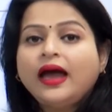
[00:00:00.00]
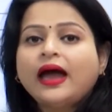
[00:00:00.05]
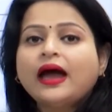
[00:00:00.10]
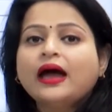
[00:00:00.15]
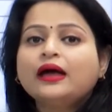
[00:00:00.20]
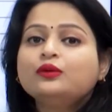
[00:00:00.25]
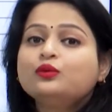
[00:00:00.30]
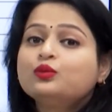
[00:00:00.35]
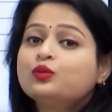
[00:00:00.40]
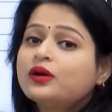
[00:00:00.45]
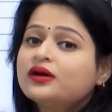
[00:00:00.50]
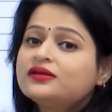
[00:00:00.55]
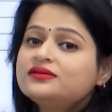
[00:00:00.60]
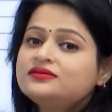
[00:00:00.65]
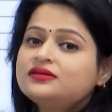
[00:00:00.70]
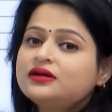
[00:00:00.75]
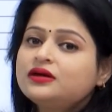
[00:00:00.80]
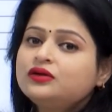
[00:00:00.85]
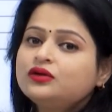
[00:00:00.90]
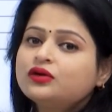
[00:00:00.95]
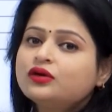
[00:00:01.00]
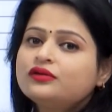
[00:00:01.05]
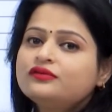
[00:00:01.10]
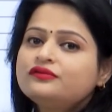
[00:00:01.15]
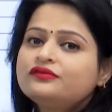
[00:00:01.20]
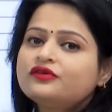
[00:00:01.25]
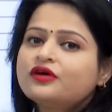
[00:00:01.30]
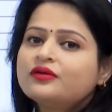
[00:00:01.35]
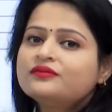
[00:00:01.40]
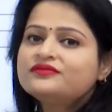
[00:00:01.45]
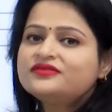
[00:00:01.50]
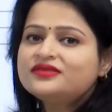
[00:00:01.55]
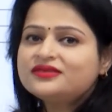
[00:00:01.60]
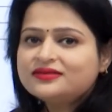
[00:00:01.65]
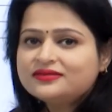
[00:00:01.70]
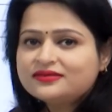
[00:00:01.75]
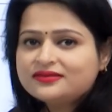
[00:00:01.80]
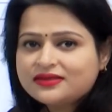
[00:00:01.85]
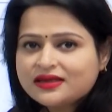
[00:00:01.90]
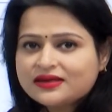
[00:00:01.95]
and one set on from
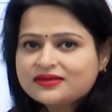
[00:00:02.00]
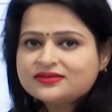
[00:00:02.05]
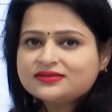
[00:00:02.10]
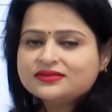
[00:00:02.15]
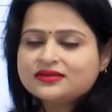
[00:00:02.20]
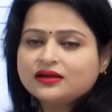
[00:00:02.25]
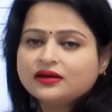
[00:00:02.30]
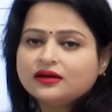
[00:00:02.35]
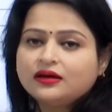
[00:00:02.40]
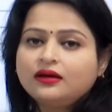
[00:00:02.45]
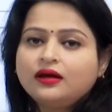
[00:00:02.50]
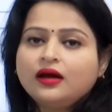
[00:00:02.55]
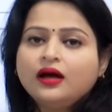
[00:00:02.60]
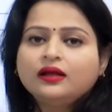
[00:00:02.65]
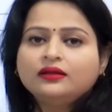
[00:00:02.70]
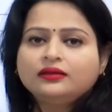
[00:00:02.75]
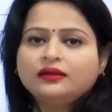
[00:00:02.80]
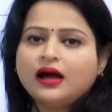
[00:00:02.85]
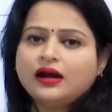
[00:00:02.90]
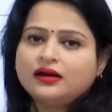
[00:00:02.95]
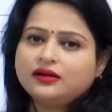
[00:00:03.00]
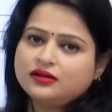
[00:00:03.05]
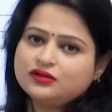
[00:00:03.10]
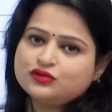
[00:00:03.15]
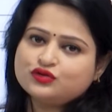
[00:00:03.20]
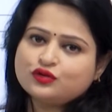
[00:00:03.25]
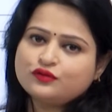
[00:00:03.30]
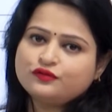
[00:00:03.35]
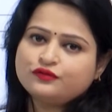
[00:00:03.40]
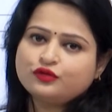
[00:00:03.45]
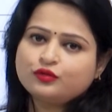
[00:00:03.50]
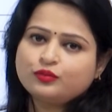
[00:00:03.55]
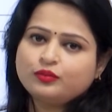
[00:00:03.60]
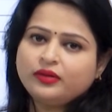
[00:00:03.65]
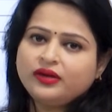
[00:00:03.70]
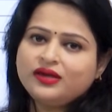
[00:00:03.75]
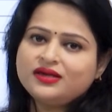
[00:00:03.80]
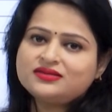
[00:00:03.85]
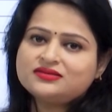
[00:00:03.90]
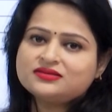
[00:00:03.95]
sixth year that is of
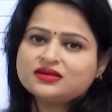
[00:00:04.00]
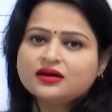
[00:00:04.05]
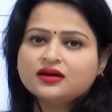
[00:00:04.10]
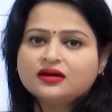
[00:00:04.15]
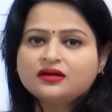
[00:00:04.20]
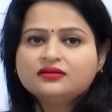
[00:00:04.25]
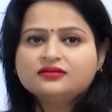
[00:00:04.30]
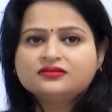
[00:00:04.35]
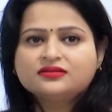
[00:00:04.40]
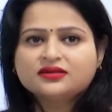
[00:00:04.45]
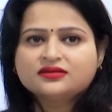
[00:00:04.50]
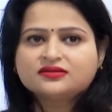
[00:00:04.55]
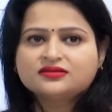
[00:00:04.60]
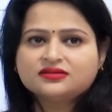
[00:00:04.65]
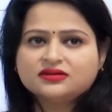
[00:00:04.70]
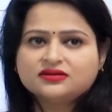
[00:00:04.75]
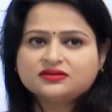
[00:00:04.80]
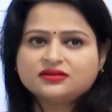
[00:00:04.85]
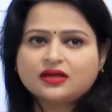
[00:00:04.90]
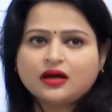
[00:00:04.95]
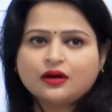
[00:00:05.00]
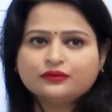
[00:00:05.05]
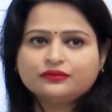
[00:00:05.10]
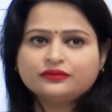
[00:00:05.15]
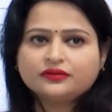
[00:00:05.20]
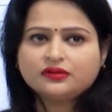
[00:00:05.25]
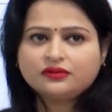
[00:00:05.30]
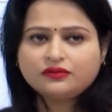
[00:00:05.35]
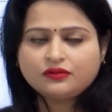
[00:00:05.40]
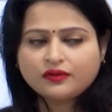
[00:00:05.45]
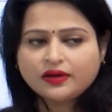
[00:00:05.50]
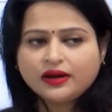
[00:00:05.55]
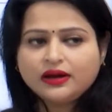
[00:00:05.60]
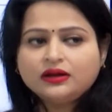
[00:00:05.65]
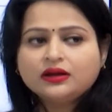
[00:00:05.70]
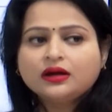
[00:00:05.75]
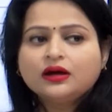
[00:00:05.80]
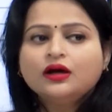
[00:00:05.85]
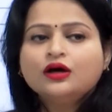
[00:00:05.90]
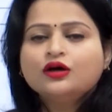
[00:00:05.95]
rupees 60,000
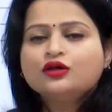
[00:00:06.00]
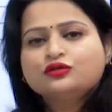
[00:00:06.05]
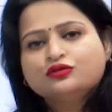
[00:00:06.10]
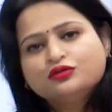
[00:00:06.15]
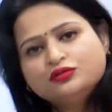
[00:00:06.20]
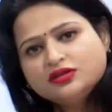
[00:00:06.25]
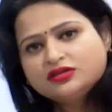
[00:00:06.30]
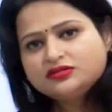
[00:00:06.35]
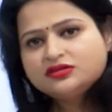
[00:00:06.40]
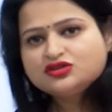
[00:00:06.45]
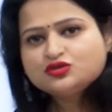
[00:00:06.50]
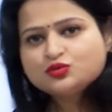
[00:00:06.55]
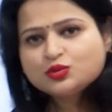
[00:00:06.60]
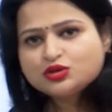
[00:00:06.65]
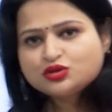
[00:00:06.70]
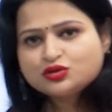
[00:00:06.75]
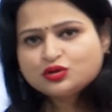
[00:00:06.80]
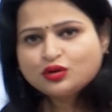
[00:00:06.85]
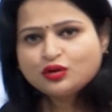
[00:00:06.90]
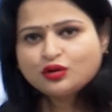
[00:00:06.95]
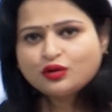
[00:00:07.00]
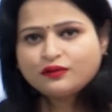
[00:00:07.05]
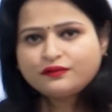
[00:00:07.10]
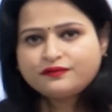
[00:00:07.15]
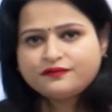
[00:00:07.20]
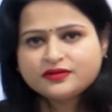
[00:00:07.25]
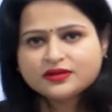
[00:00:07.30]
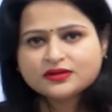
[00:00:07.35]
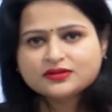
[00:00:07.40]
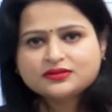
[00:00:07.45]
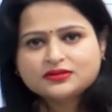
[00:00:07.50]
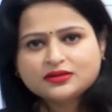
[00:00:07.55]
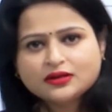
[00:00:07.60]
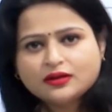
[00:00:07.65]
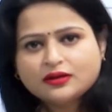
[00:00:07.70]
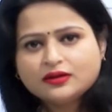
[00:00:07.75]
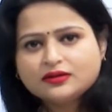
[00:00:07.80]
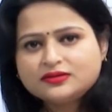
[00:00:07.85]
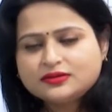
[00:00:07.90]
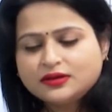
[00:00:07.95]
right. So, the situation of sixth
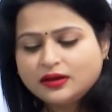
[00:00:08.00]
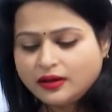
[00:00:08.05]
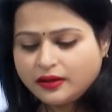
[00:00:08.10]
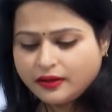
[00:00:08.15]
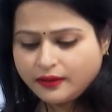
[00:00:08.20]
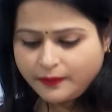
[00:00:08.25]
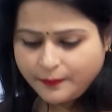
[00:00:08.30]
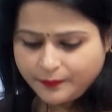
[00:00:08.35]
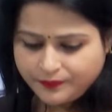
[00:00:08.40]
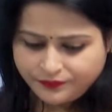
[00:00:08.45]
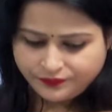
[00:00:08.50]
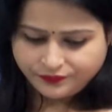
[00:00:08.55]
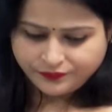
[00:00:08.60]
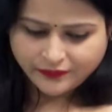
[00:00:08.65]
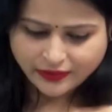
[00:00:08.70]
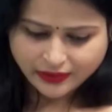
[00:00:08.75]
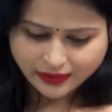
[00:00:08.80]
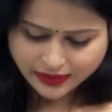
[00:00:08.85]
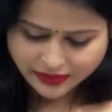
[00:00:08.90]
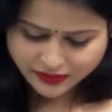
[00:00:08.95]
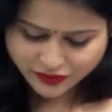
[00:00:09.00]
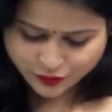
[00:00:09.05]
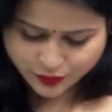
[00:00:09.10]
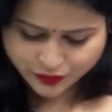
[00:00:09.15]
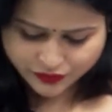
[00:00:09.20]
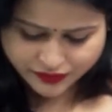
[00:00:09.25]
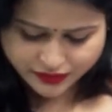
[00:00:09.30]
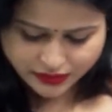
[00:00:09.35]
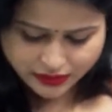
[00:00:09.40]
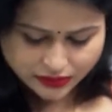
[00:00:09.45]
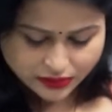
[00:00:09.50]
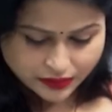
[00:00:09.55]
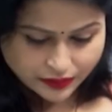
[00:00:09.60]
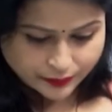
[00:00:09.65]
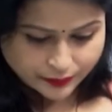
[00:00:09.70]
year is clear. Let us proceed.